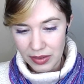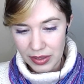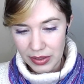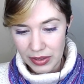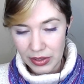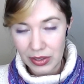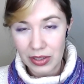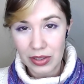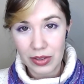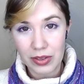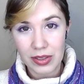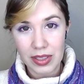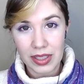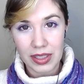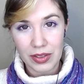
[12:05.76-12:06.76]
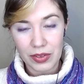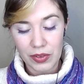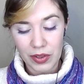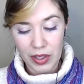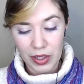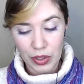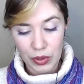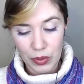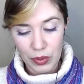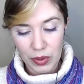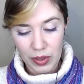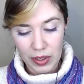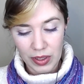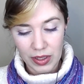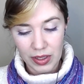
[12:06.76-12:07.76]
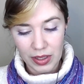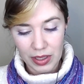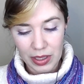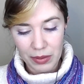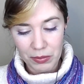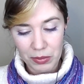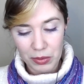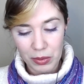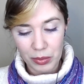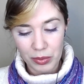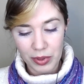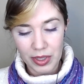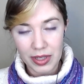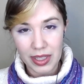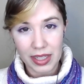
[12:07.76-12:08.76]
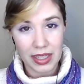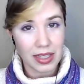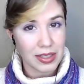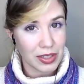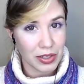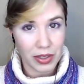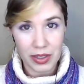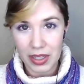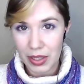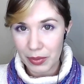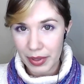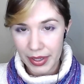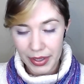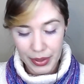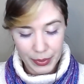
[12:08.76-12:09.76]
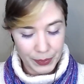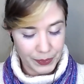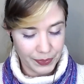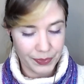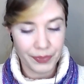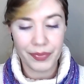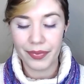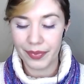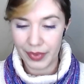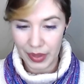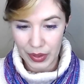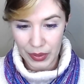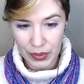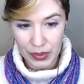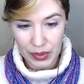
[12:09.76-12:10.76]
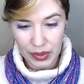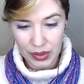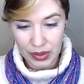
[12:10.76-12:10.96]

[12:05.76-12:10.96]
Very good. It looks like you've got good, comfortable breathing. It doesn't hurt anywhere. Good.